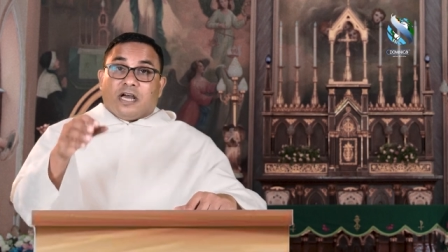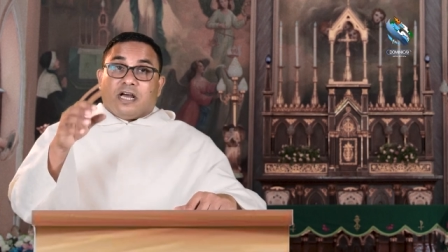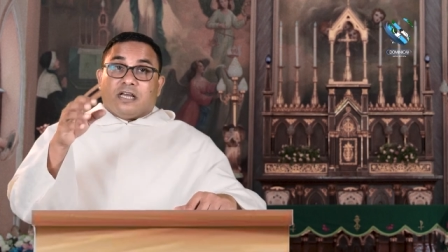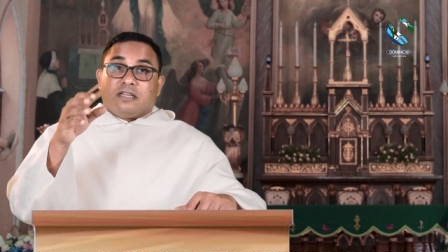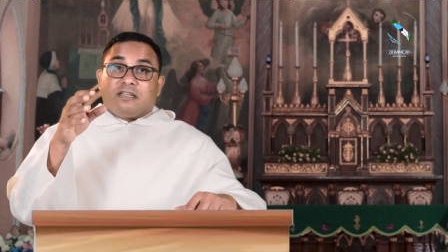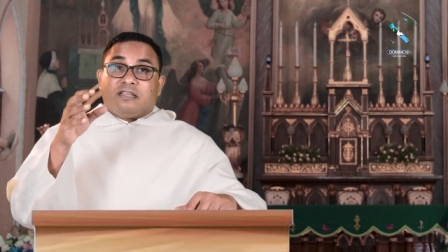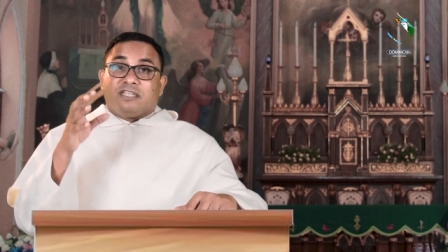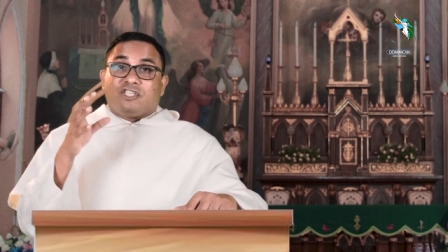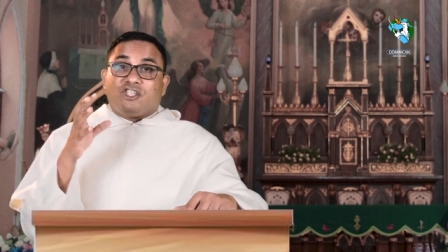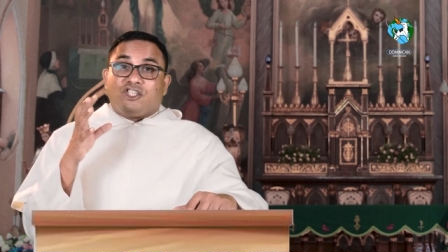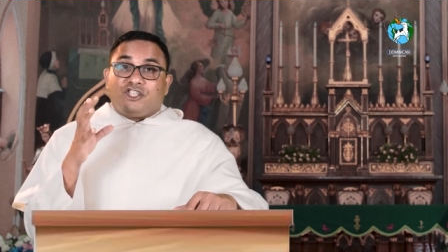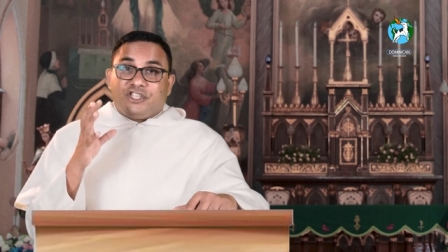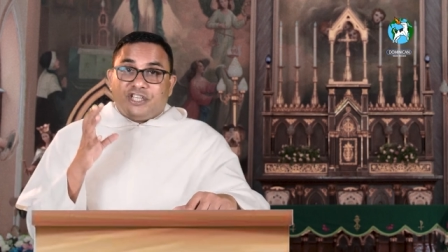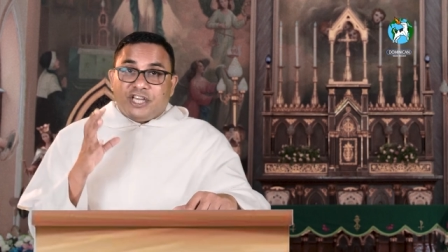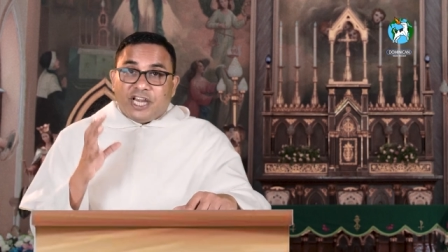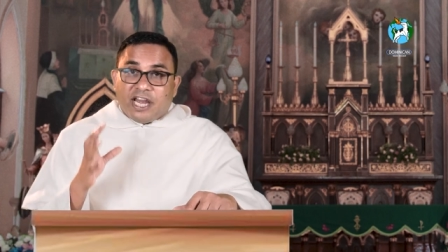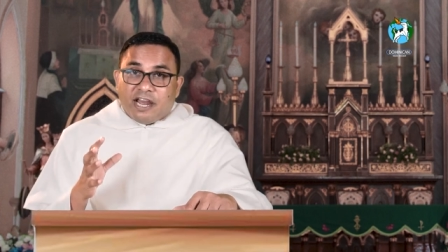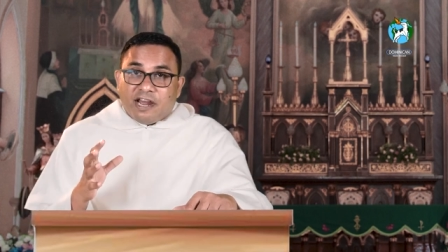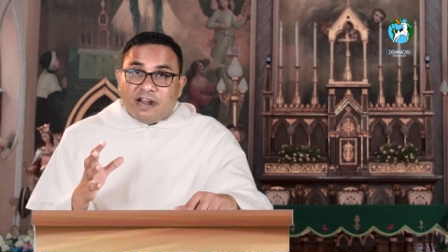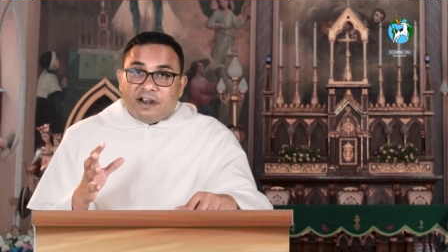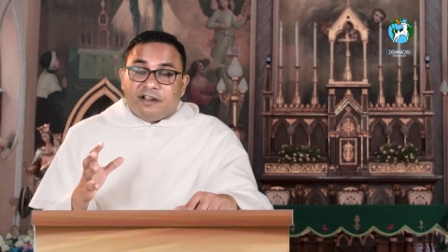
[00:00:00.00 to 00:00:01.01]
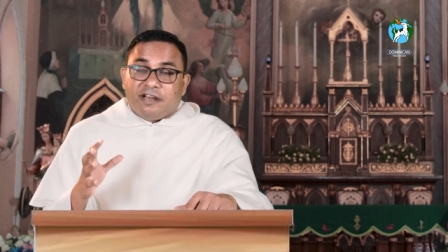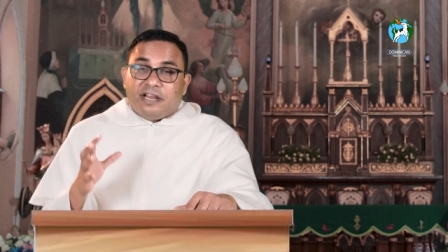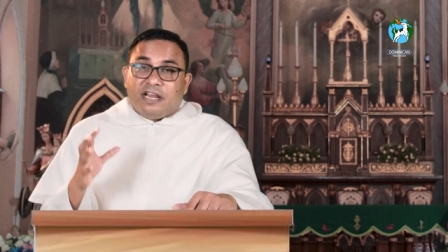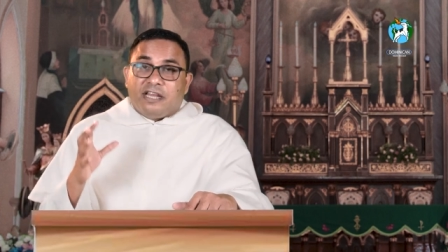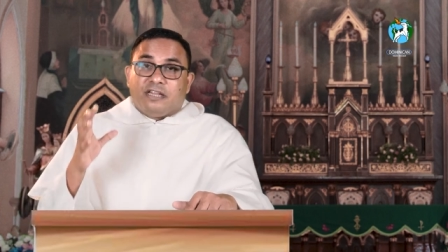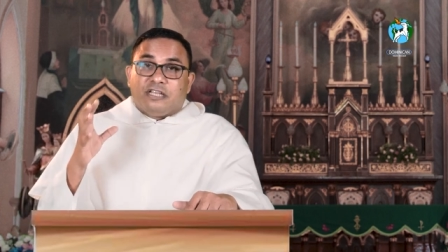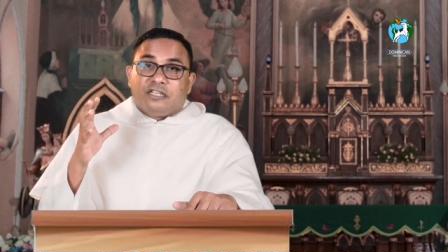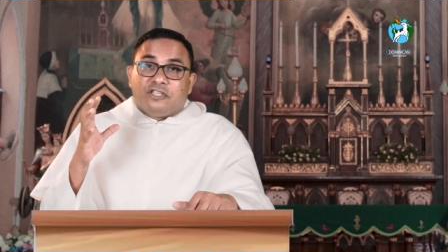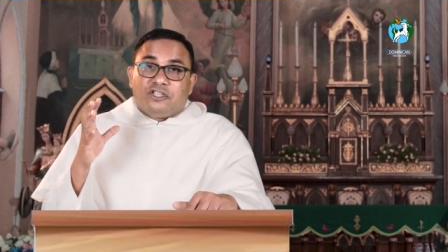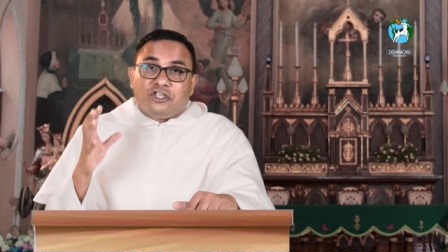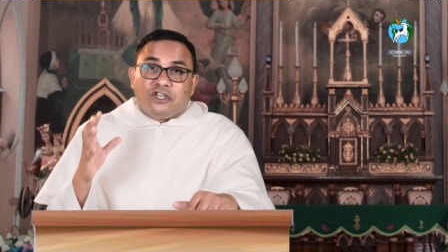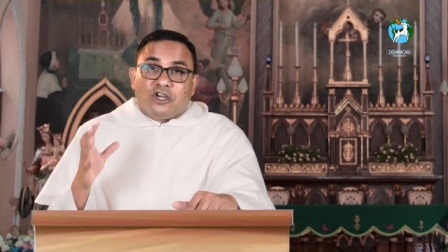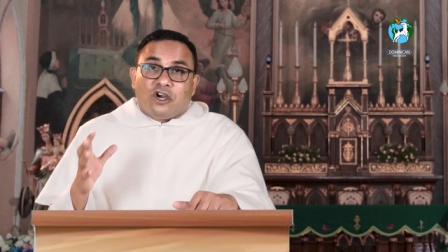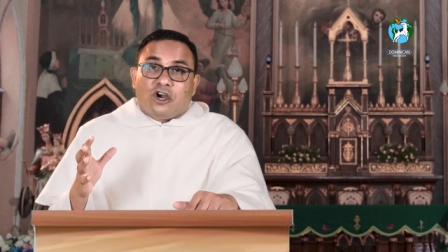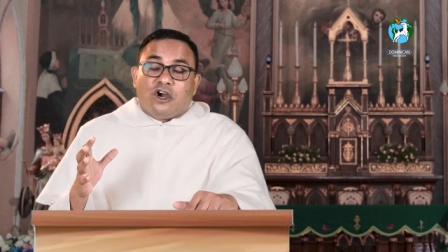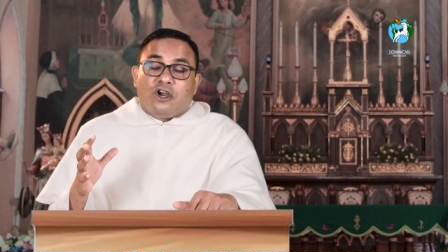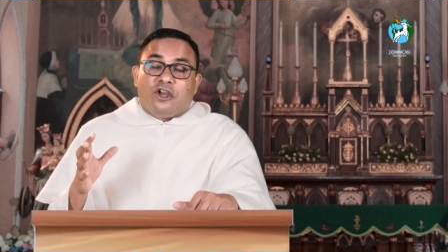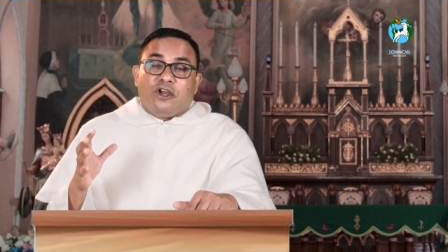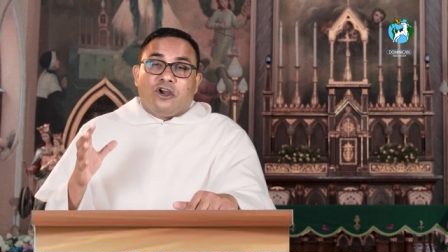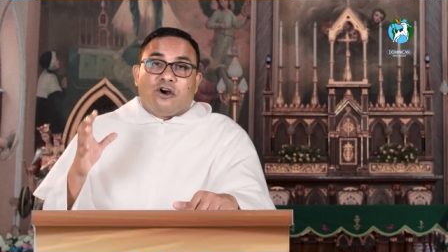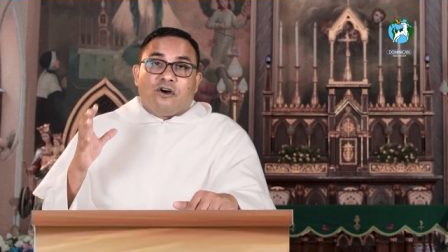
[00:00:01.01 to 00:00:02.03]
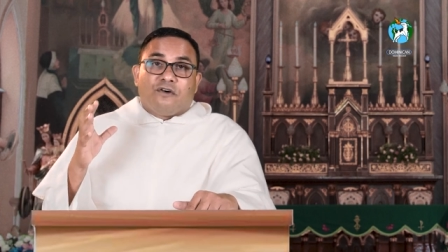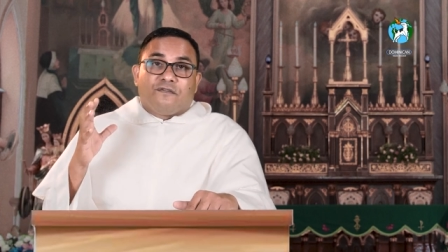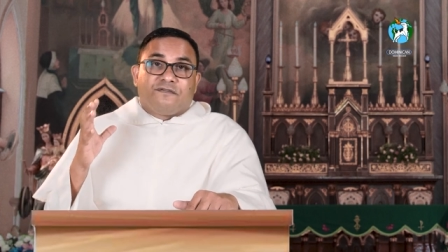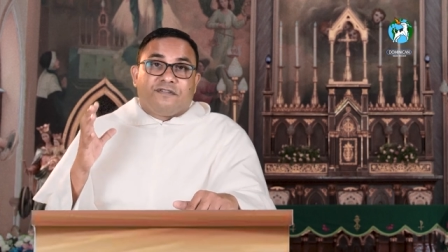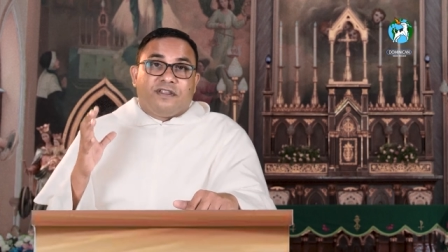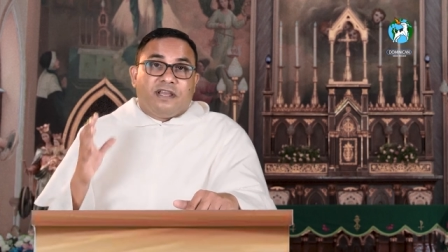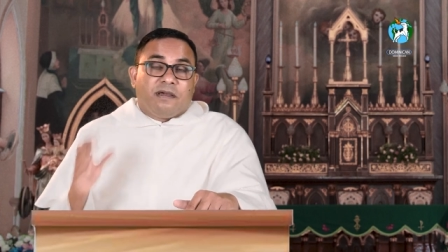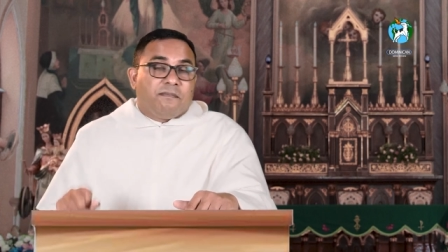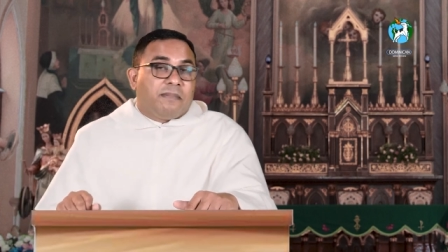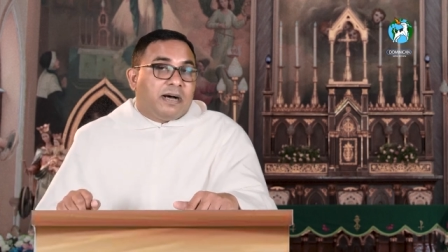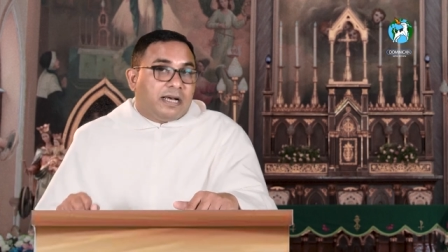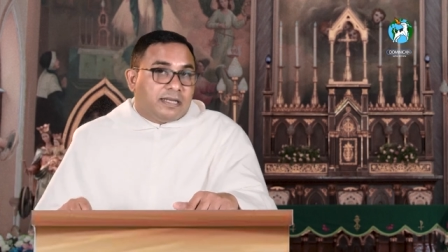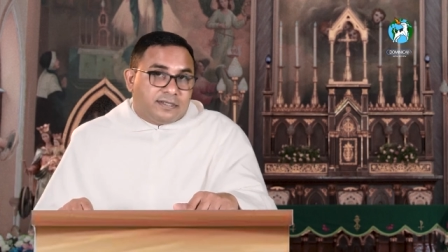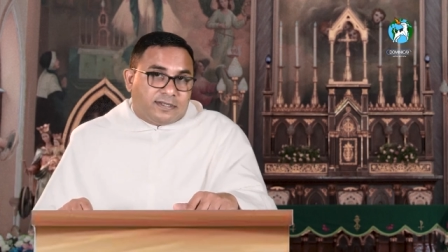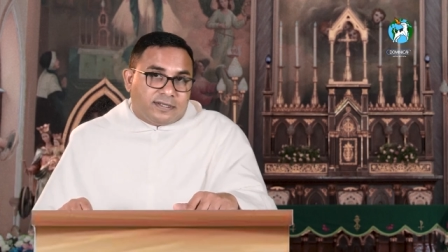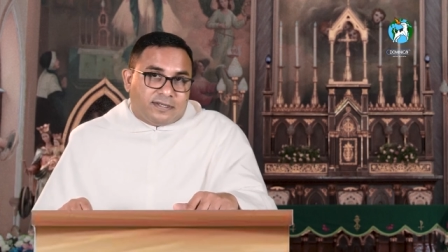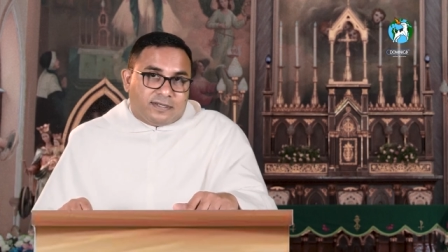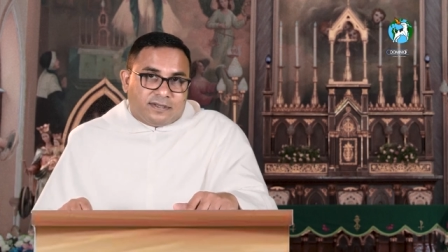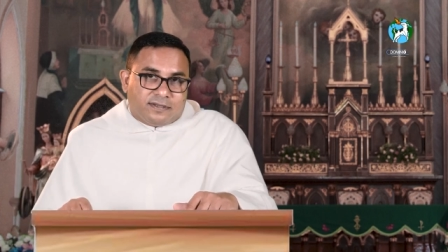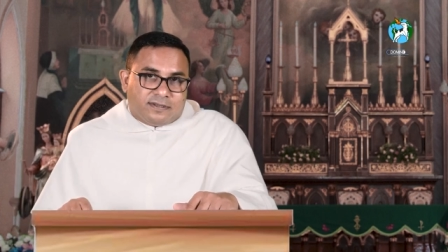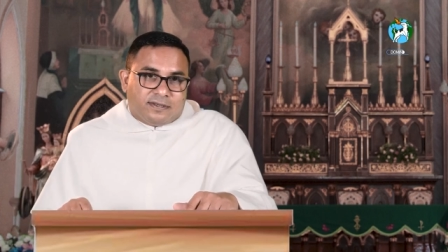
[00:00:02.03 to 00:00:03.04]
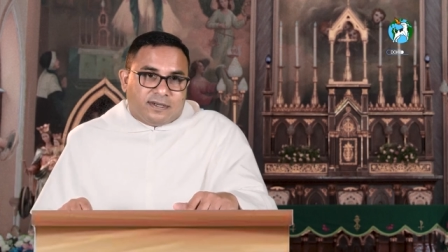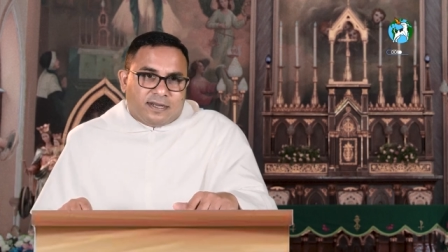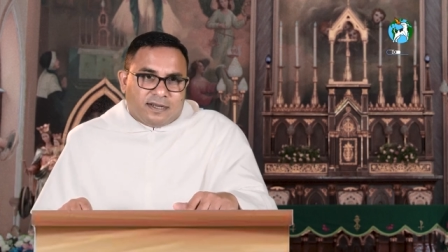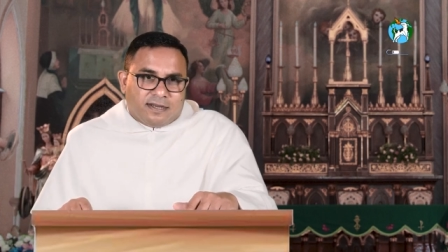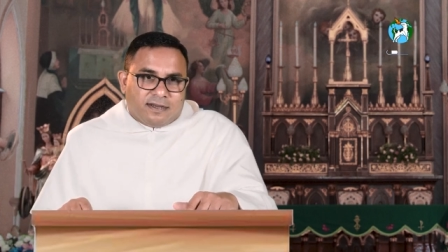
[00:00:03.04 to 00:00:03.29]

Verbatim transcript: uh, the share in the joy of their master.